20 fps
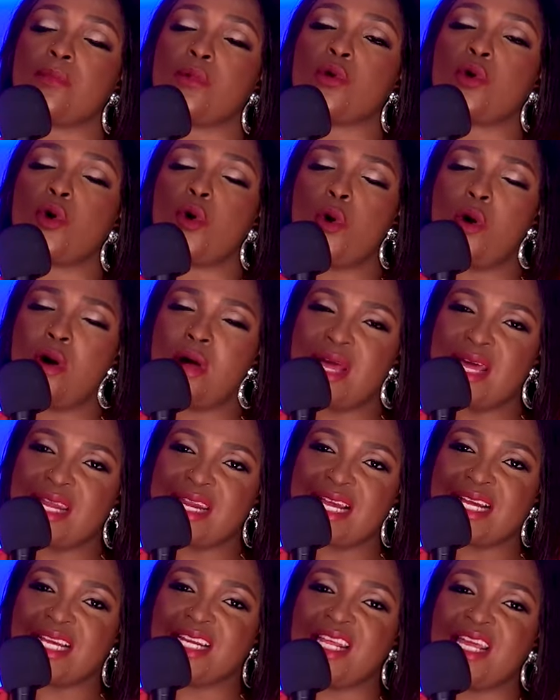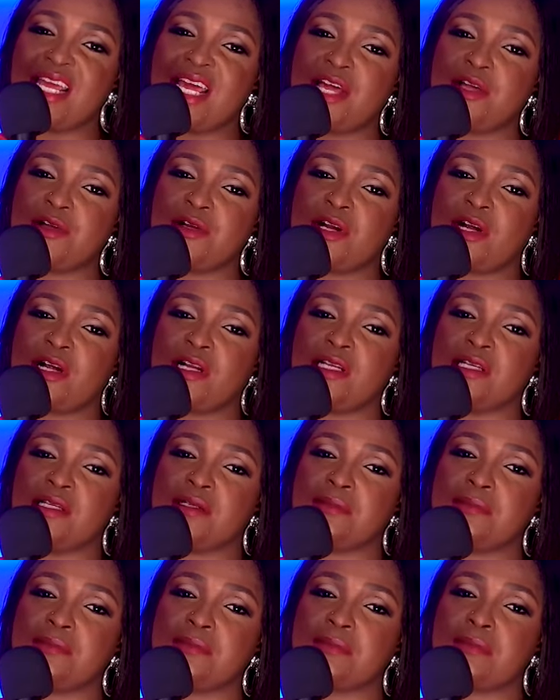Go ahead. I can hear you, darling.